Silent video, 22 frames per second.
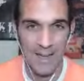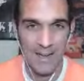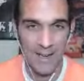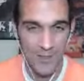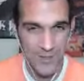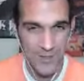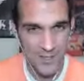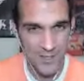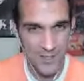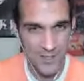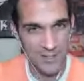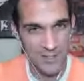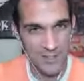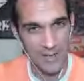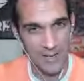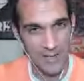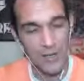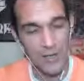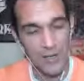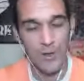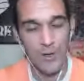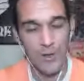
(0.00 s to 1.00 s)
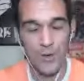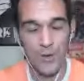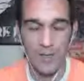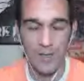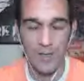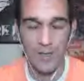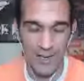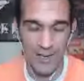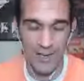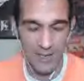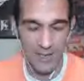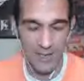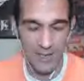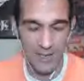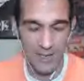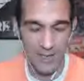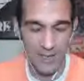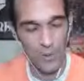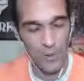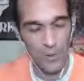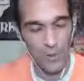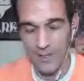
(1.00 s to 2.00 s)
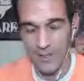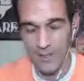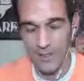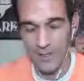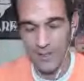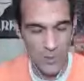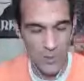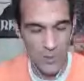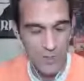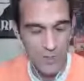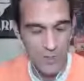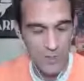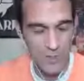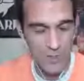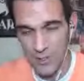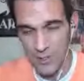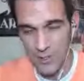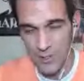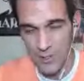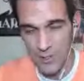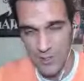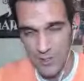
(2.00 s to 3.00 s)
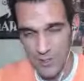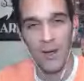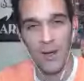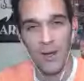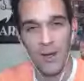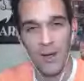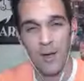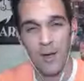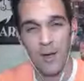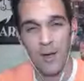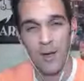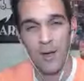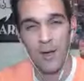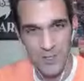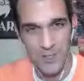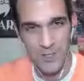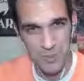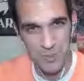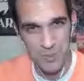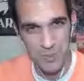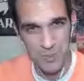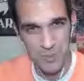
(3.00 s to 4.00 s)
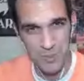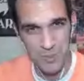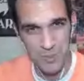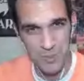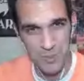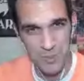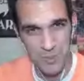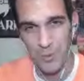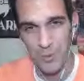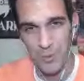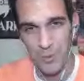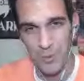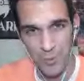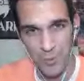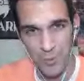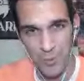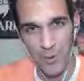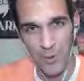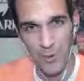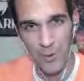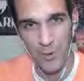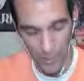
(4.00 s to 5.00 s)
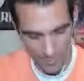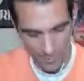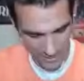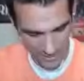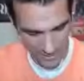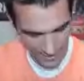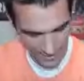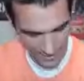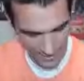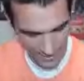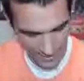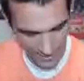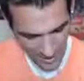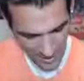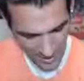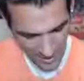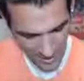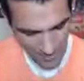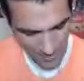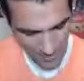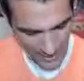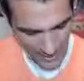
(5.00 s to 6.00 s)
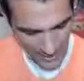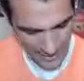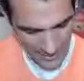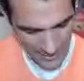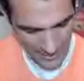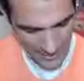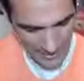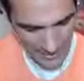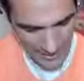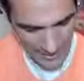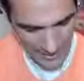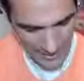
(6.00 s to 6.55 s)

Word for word: And here's the deal. I know you're a lady, and Lori did this whole speech tonight about being in a special group called women, but